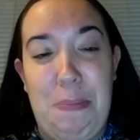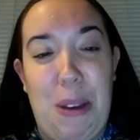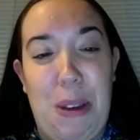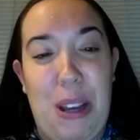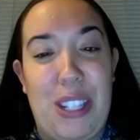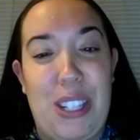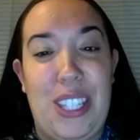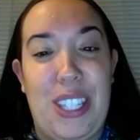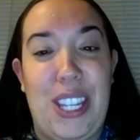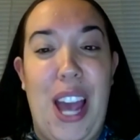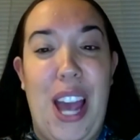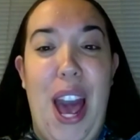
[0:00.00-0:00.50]

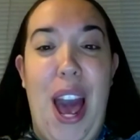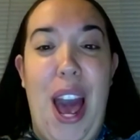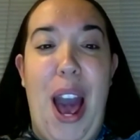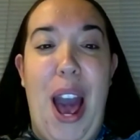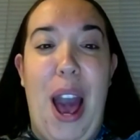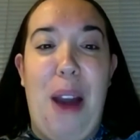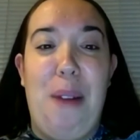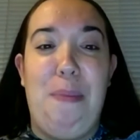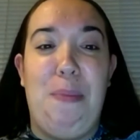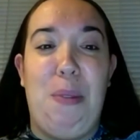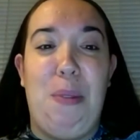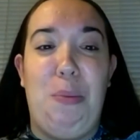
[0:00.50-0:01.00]
but
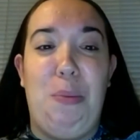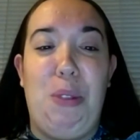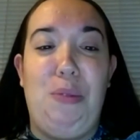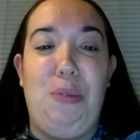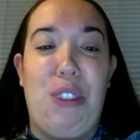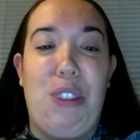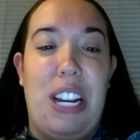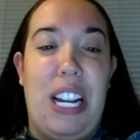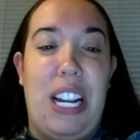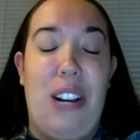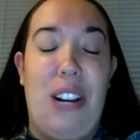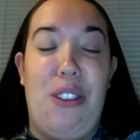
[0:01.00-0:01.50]
we
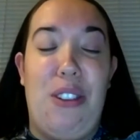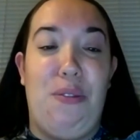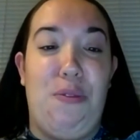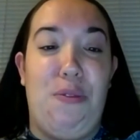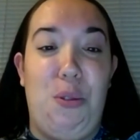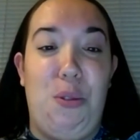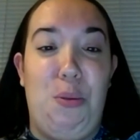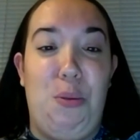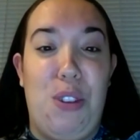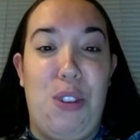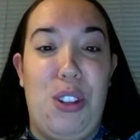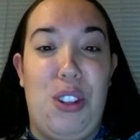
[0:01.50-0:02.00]
really look
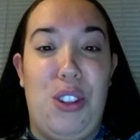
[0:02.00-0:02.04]
forward